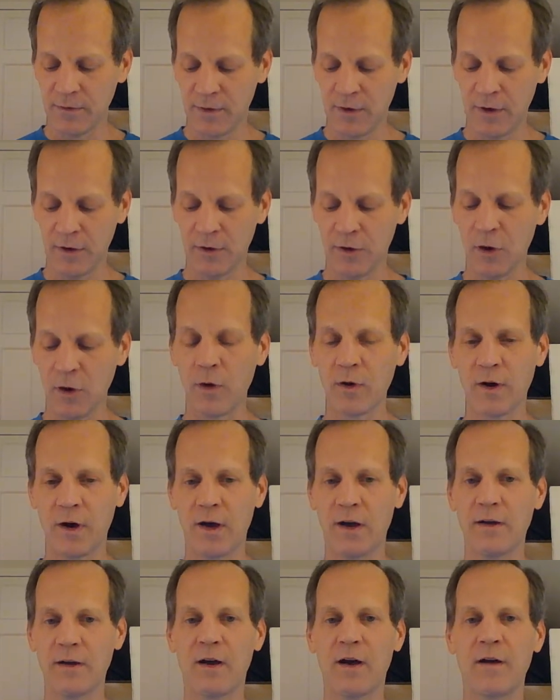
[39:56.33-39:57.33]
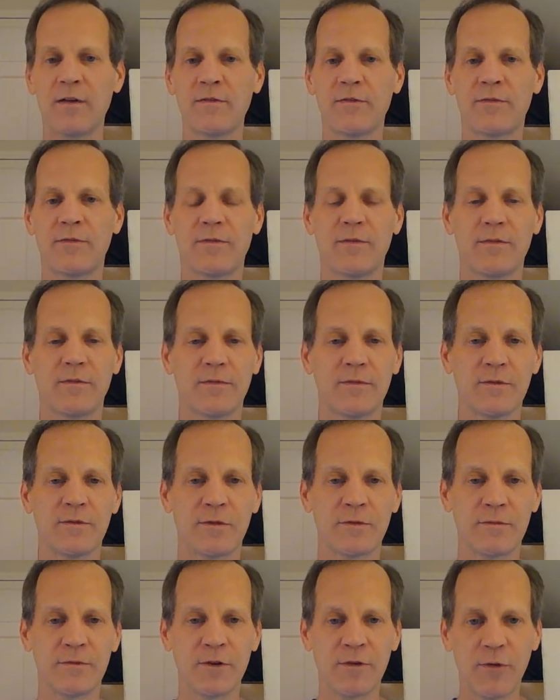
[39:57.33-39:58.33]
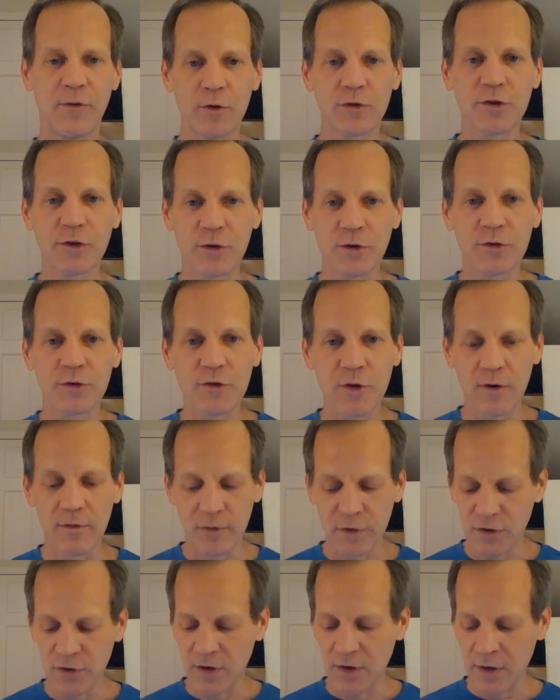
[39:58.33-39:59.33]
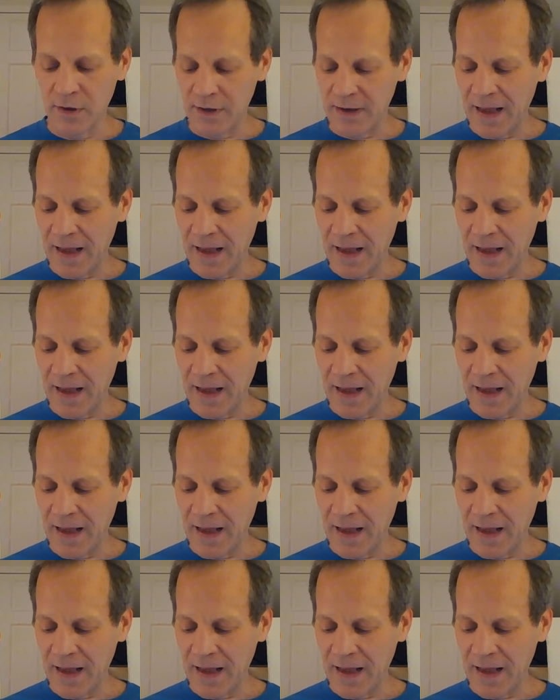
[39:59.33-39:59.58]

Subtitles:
yoga of devotional service in an